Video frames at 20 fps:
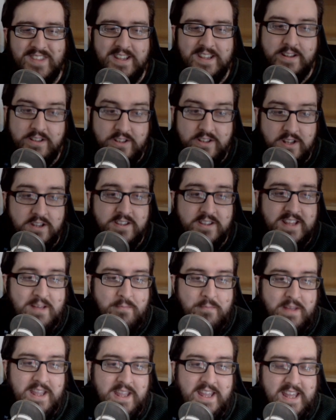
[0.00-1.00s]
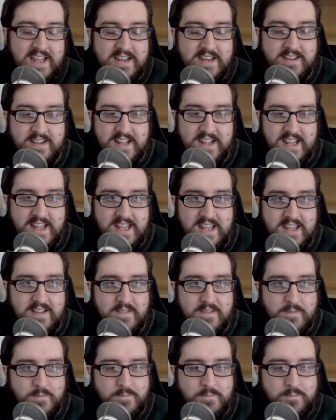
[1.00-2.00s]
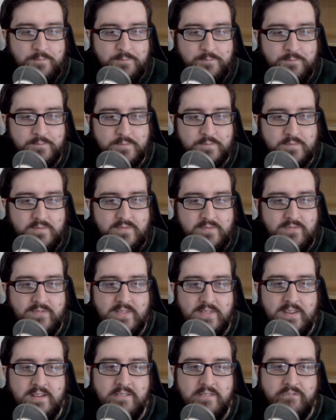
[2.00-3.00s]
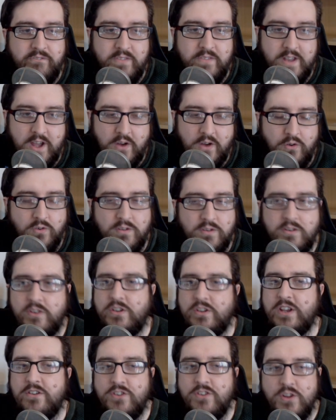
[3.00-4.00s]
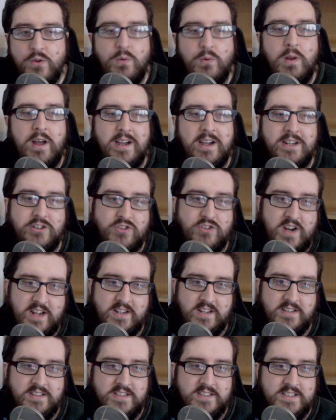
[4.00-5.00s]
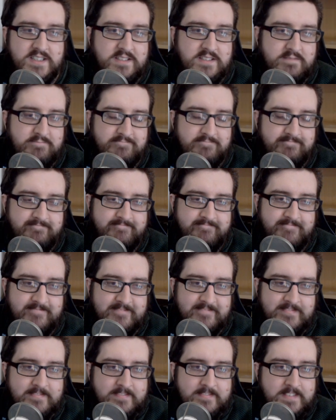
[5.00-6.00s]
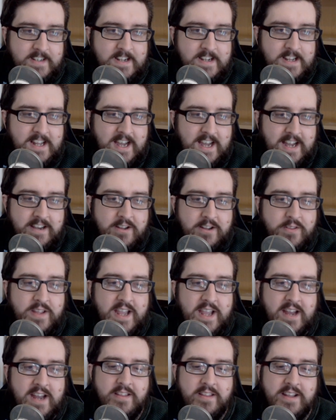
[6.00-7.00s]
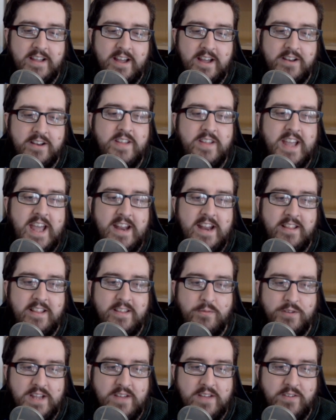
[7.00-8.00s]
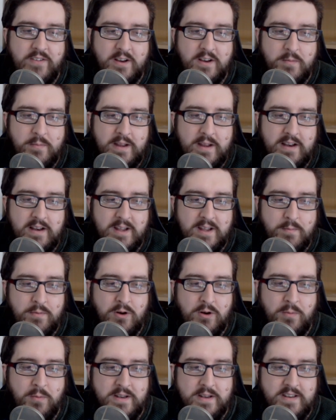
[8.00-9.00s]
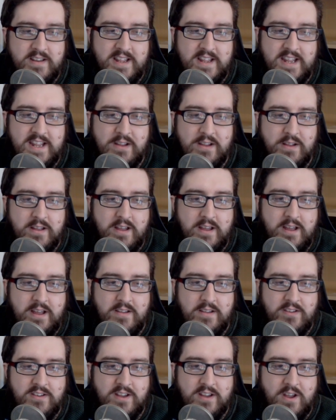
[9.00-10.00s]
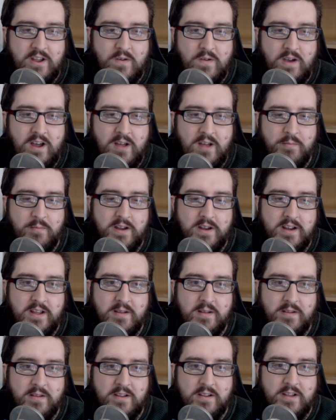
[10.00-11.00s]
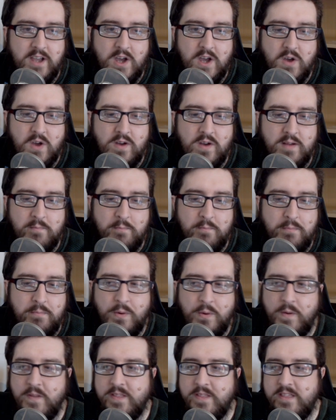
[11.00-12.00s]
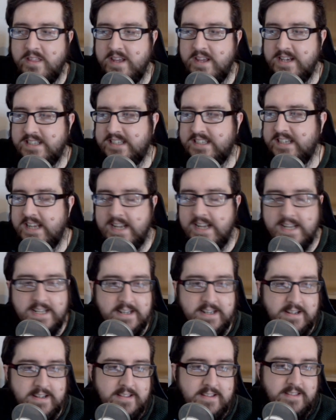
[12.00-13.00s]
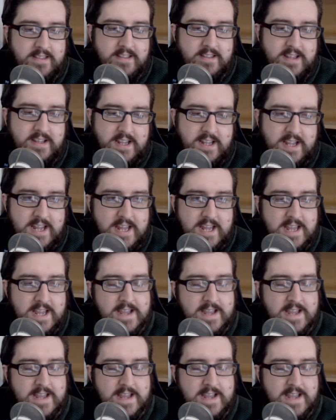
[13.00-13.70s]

Does that make it a D? No, because I do like dragons. I don't think anything was ever going to be like a proper D. So I'm going to go and put this in the